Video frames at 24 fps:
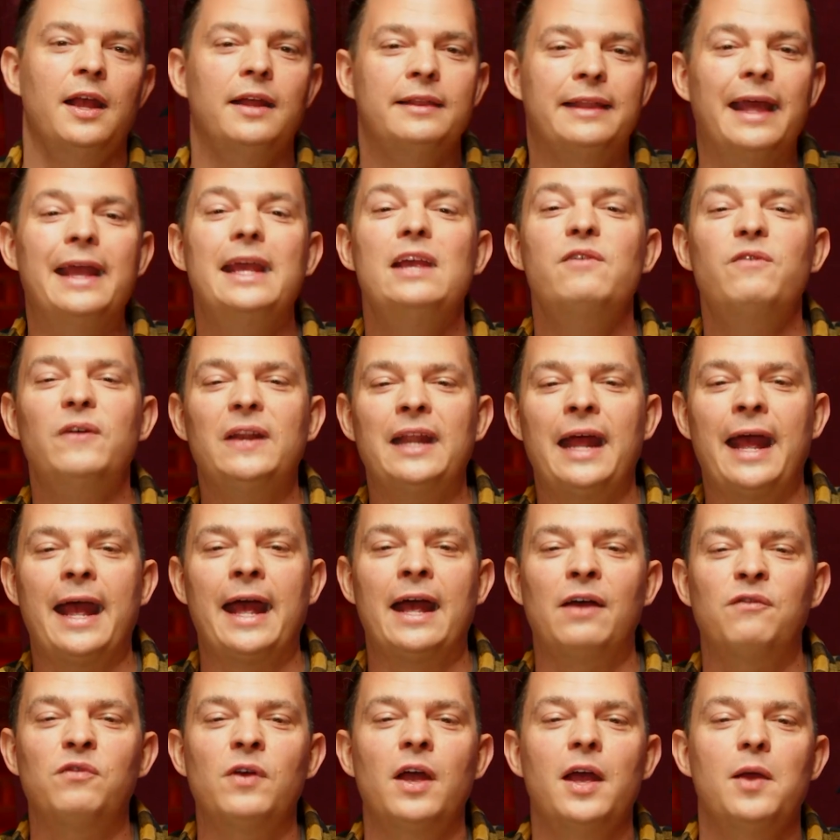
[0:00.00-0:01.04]
They even
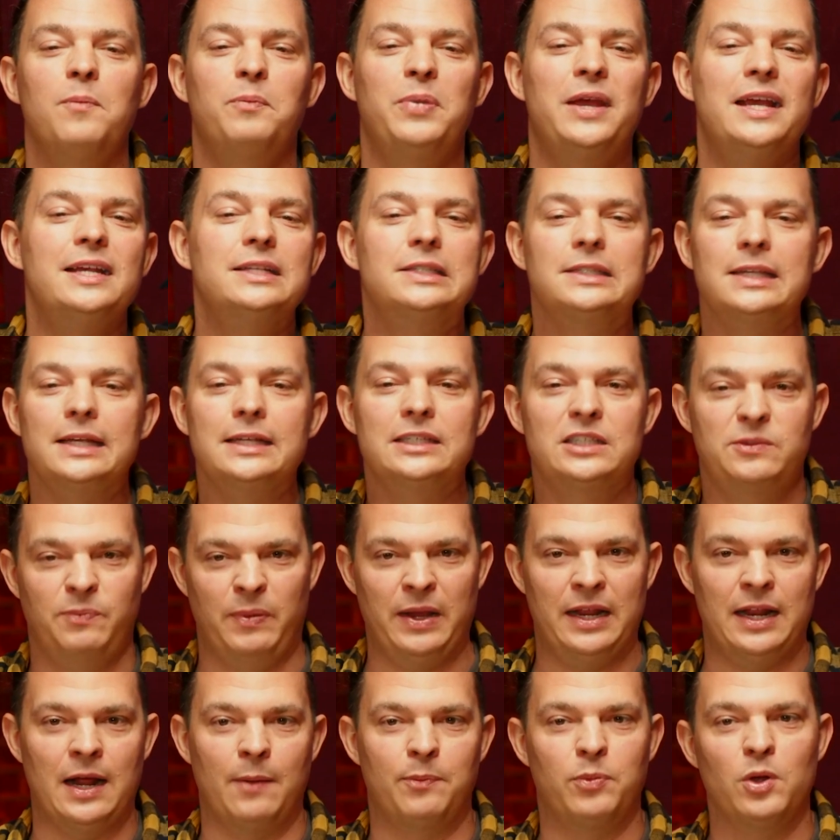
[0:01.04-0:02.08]
have P C
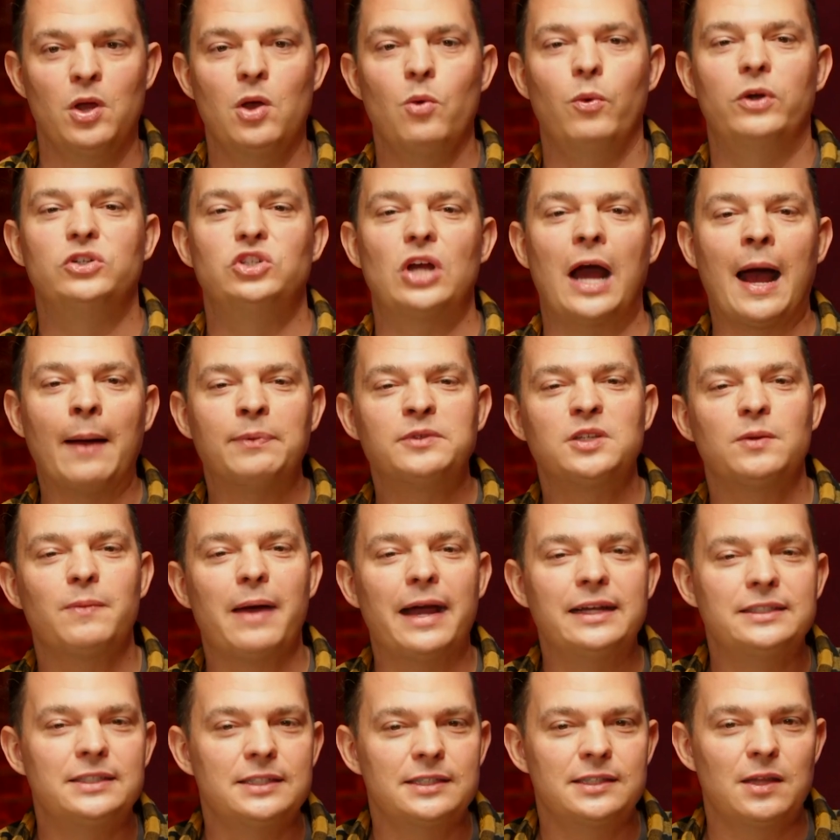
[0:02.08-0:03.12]
Speedup, which
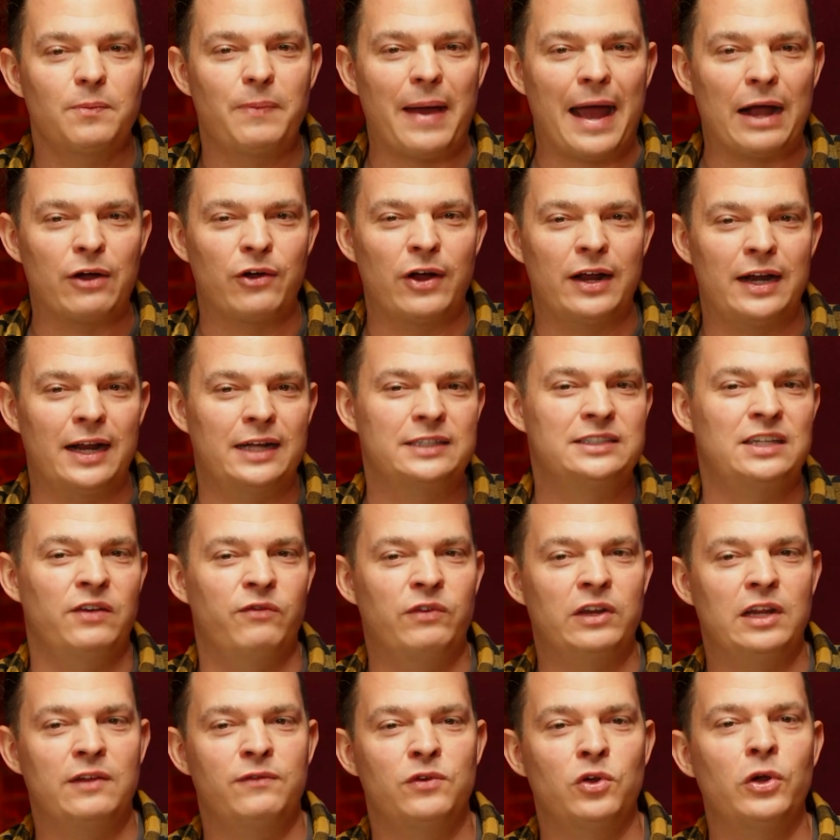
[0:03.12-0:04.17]
optimizes the background
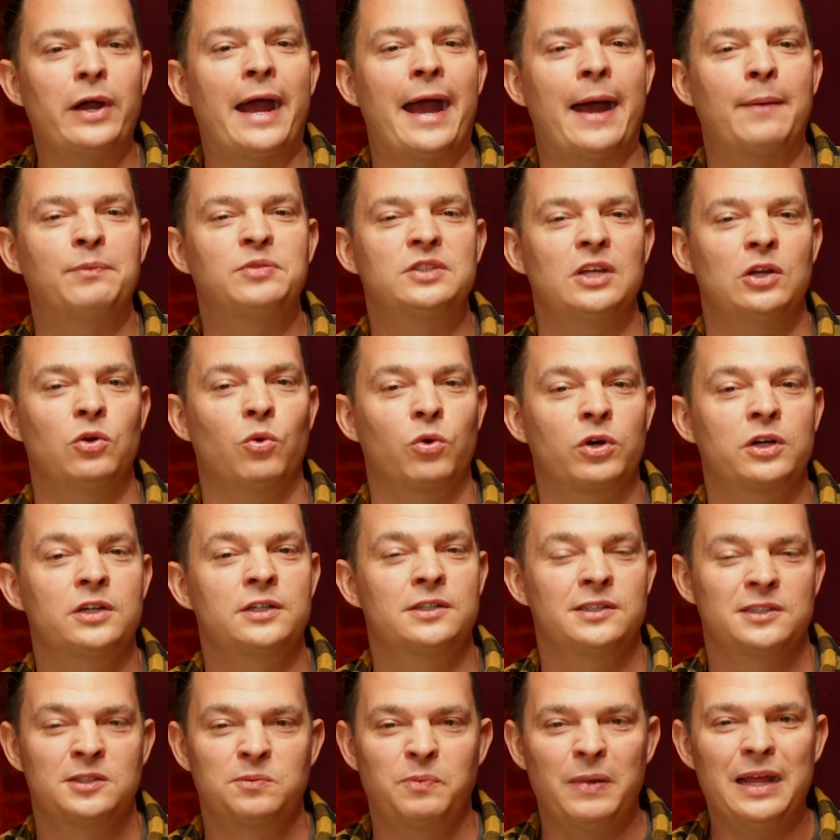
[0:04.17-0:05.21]
activity of your apps in order to
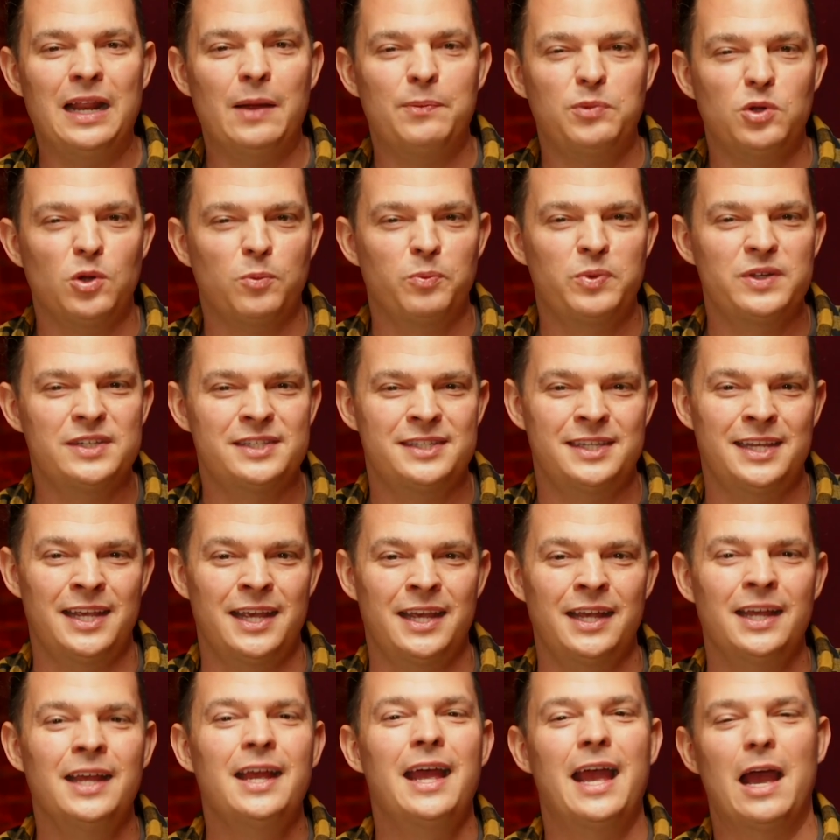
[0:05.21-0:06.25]
speed up your P
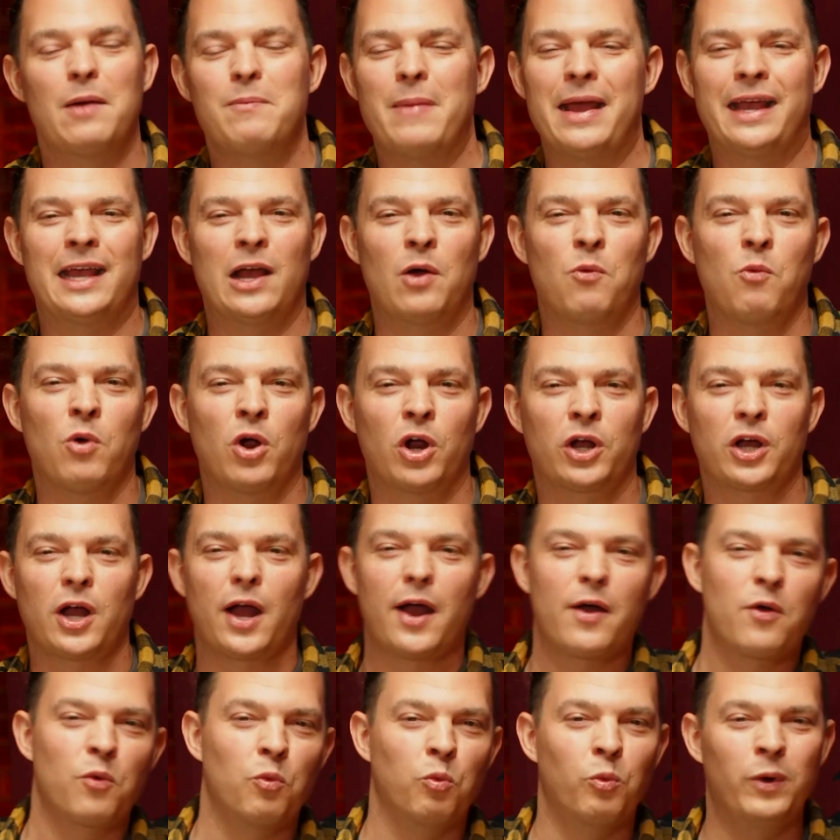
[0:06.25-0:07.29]
C and make it work
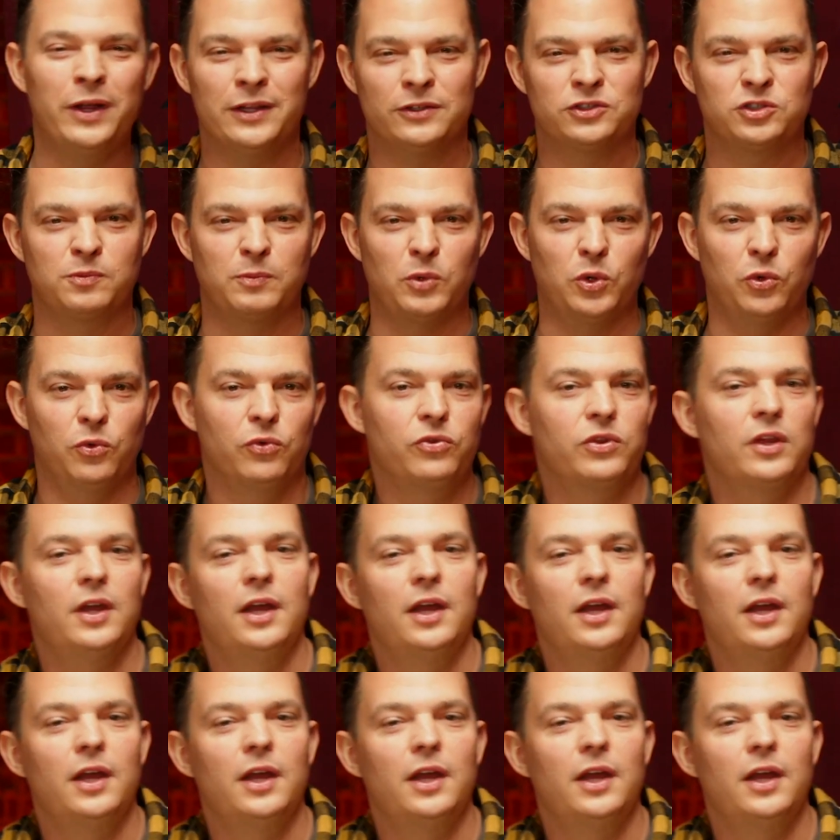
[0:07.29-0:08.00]
real smooth.